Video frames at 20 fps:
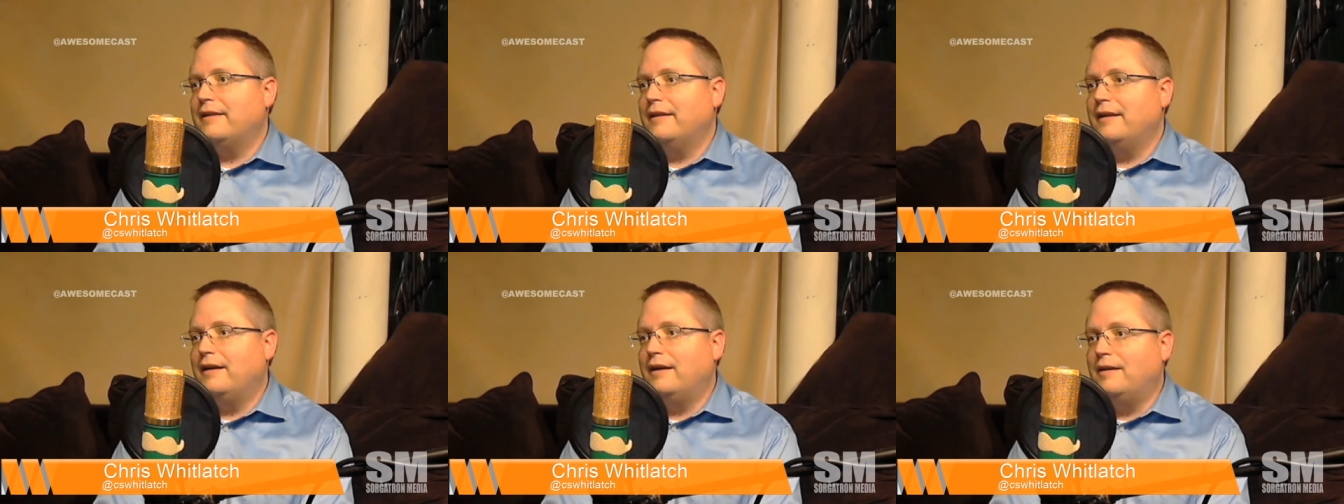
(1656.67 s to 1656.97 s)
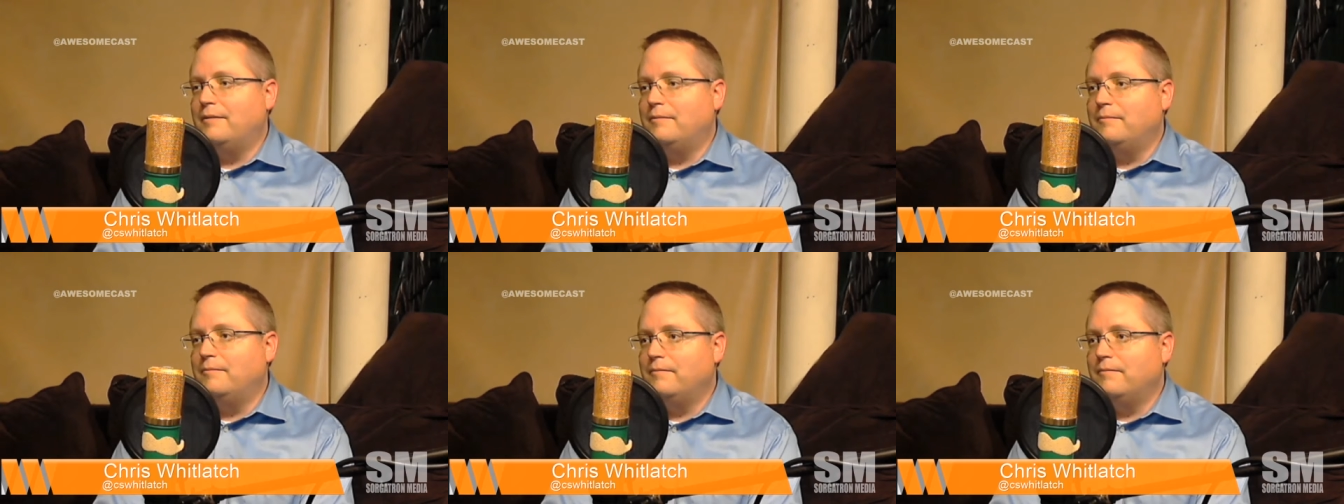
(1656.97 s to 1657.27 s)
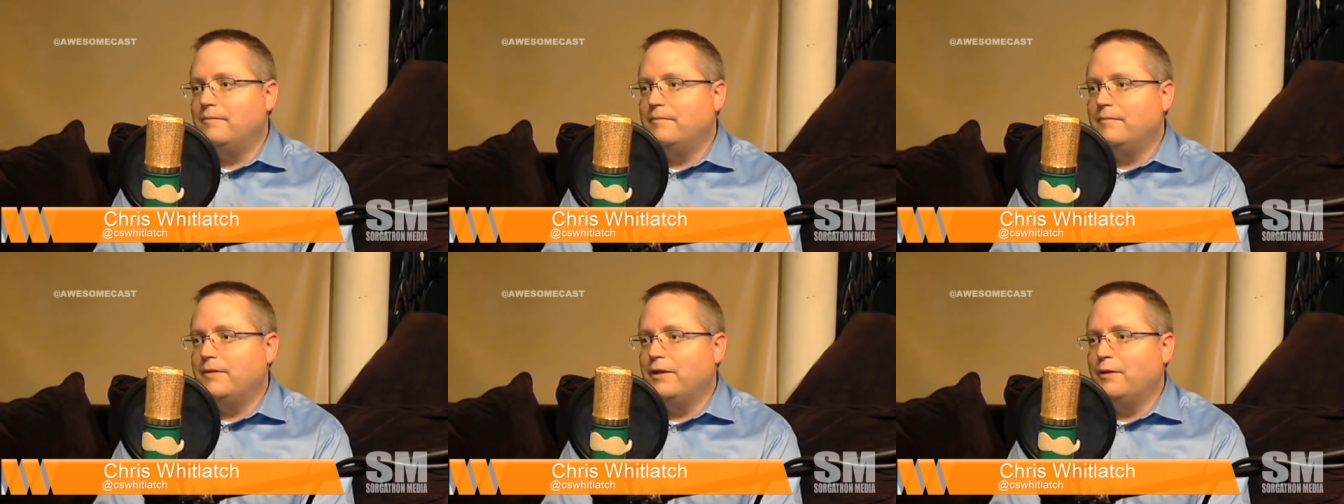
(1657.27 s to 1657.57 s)
you
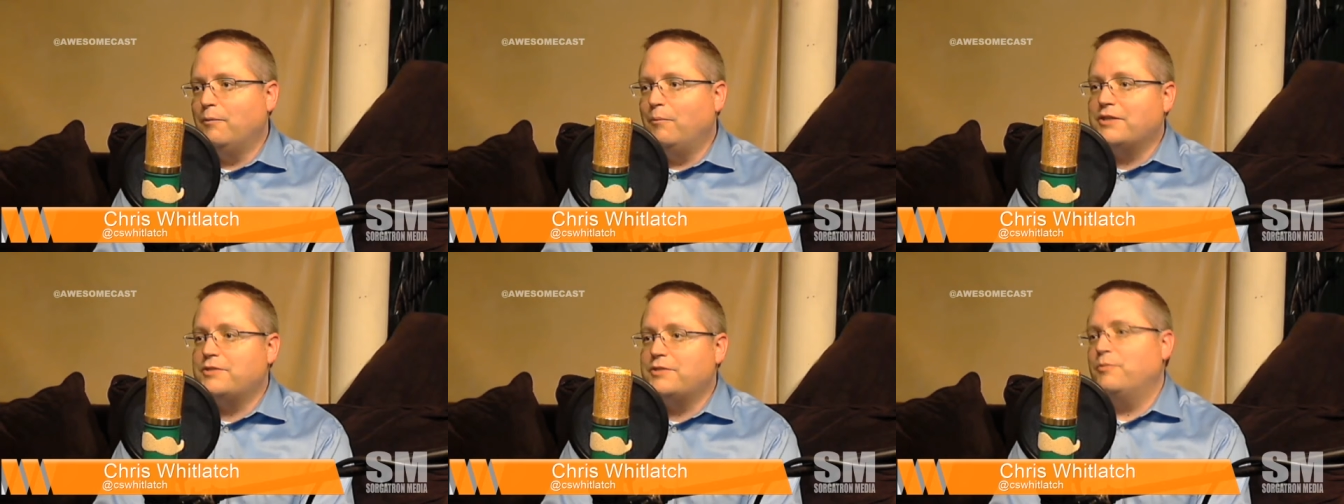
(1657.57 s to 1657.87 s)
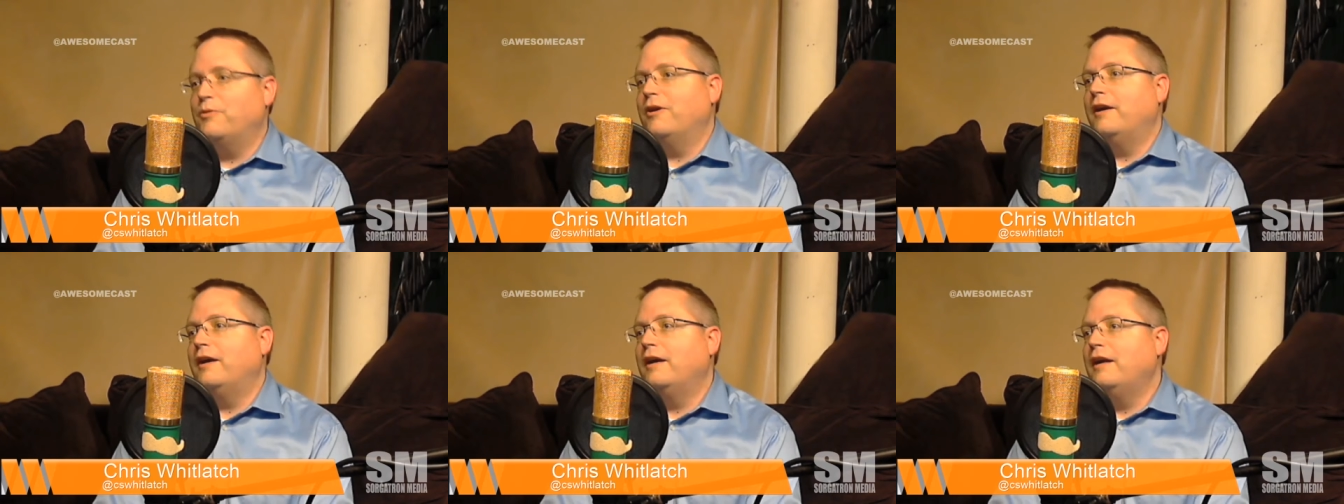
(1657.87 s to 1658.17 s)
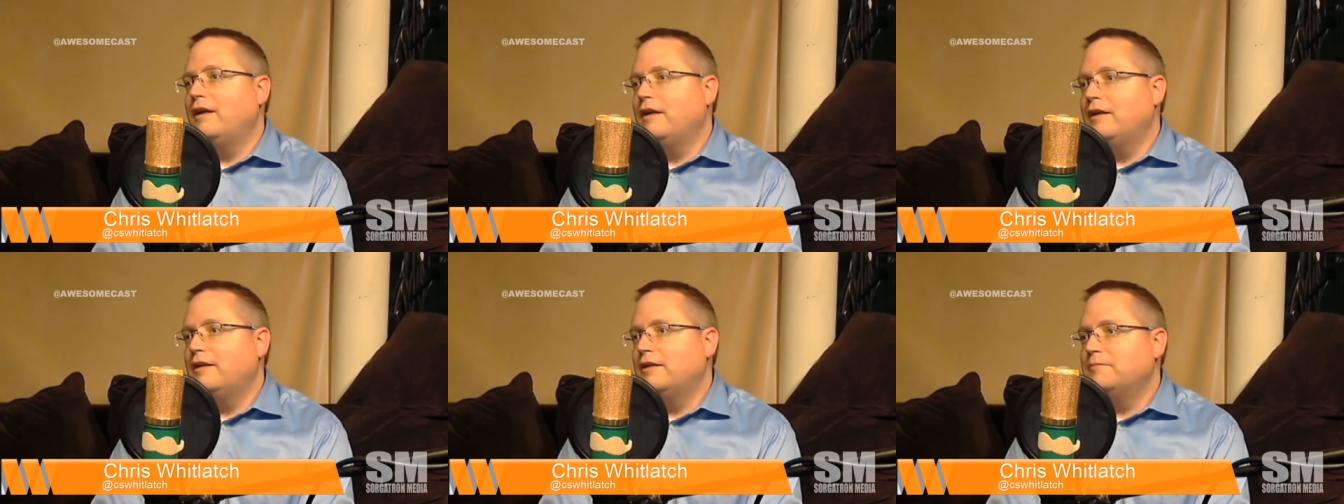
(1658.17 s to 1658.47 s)
know, much more
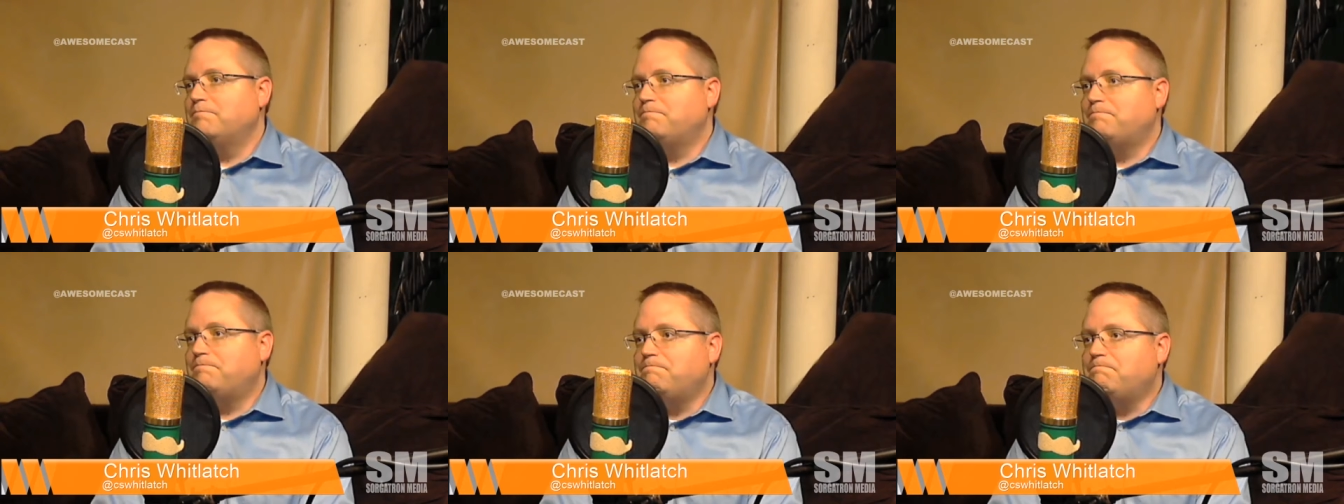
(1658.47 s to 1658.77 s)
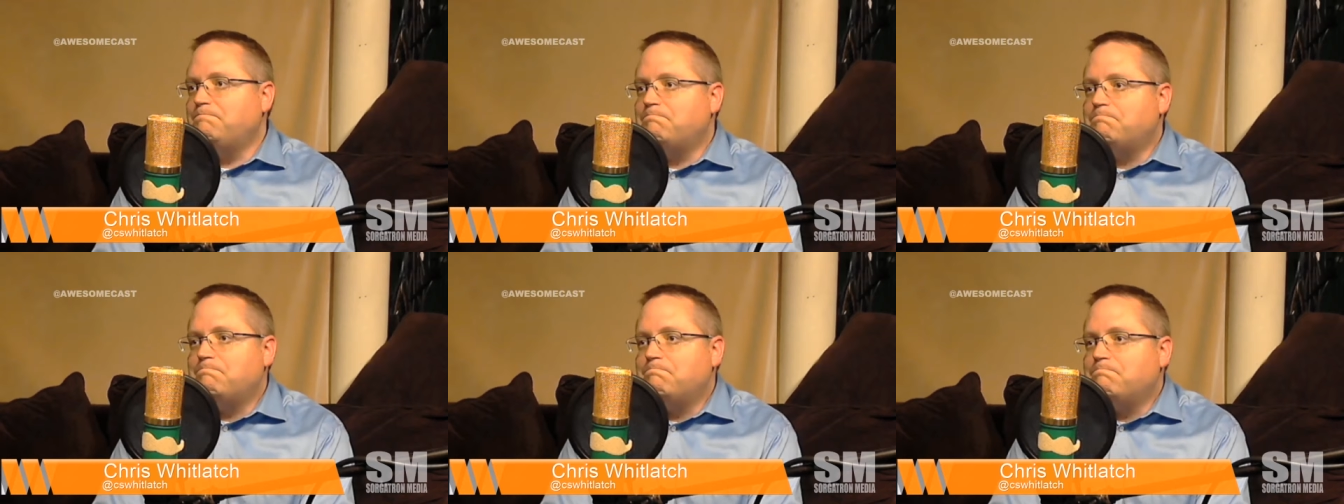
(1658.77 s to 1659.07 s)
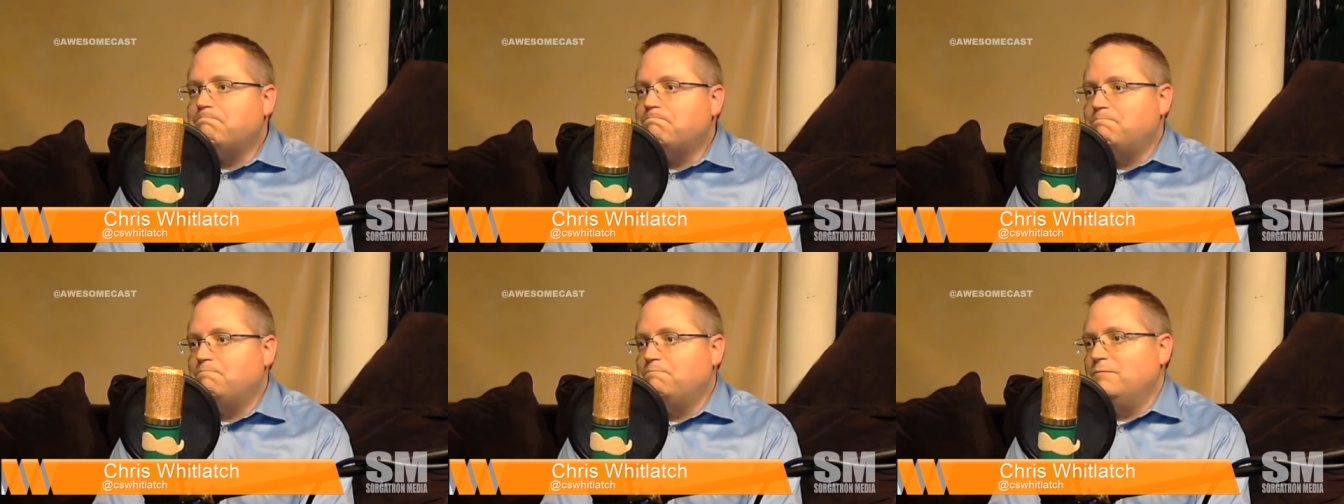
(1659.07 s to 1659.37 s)

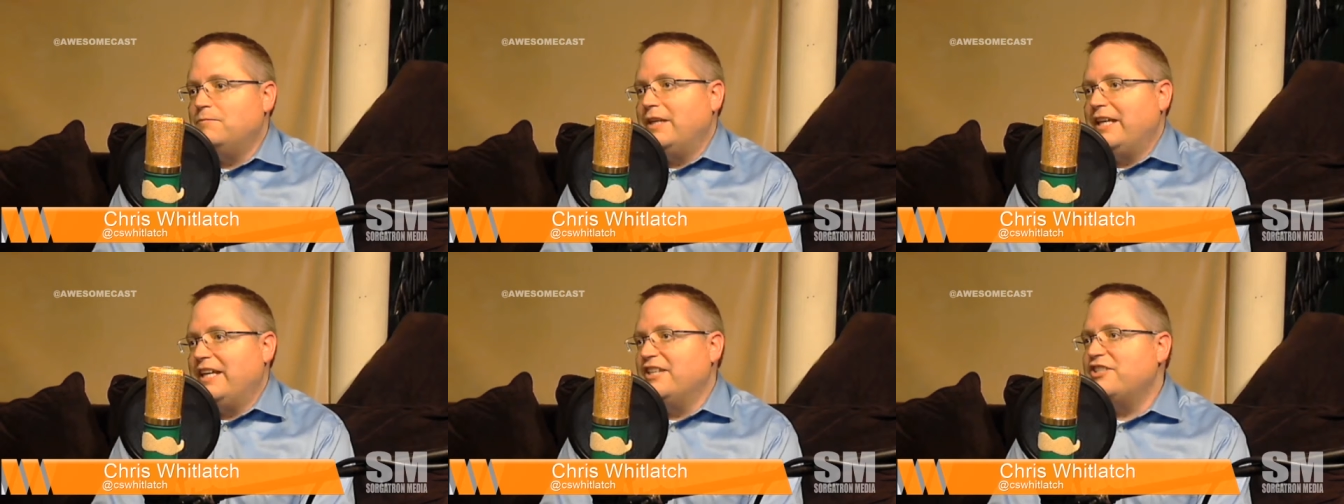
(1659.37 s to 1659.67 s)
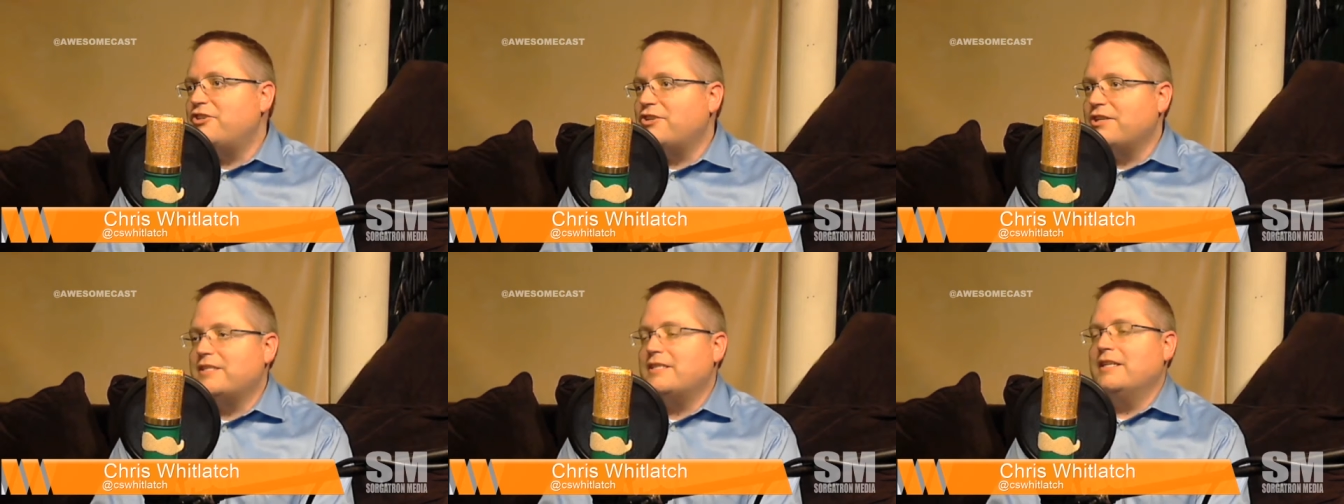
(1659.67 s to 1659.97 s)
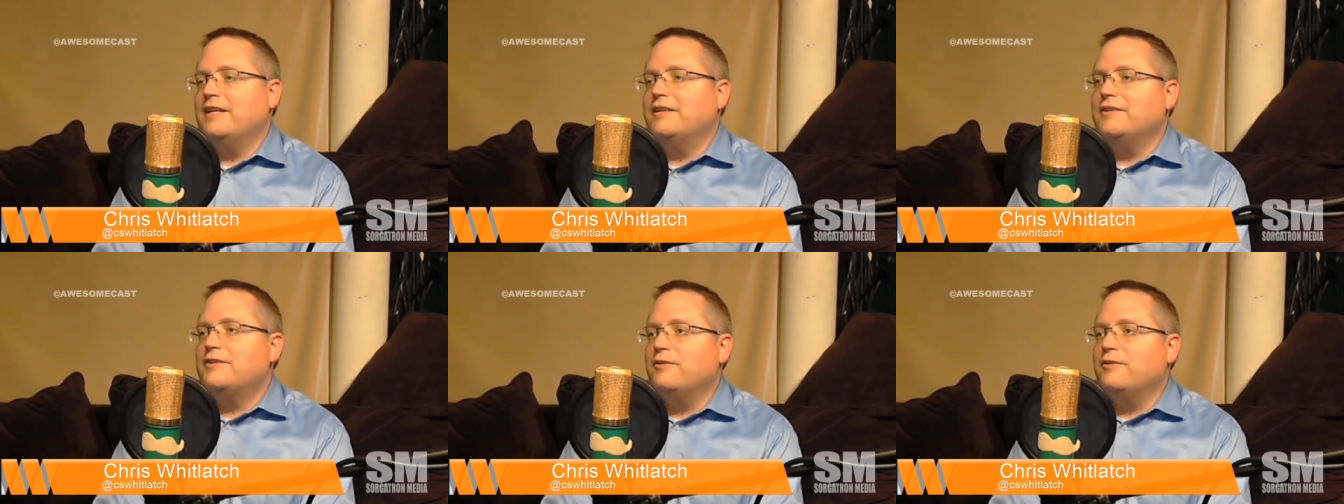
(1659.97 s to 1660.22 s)
interesting